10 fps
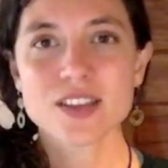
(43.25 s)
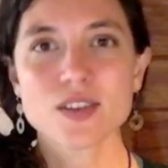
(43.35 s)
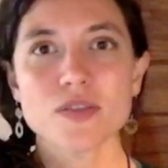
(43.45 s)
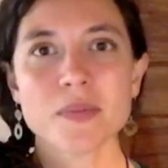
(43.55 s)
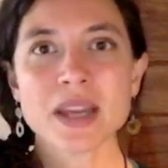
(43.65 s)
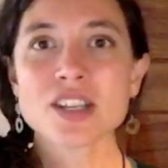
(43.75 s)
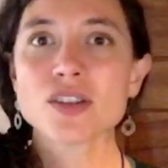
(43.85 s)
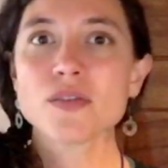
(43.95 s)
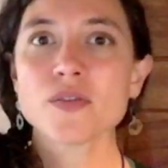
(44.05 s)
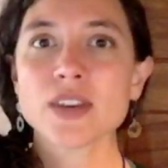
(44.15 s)
So if it makes
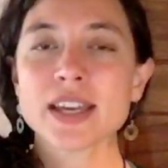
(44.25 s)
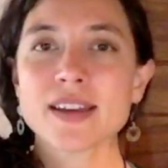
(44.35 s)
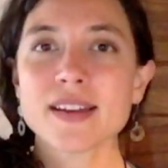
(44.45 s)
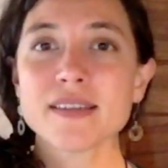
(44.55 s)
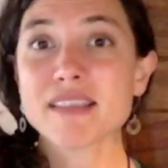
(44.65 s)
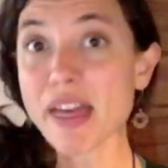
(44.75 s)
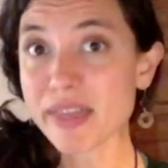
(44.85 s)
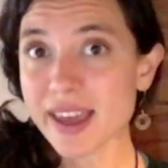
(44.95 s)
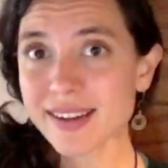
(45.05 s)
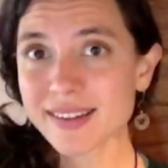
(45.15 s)
you feel
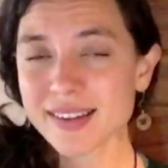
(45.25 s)
nothing,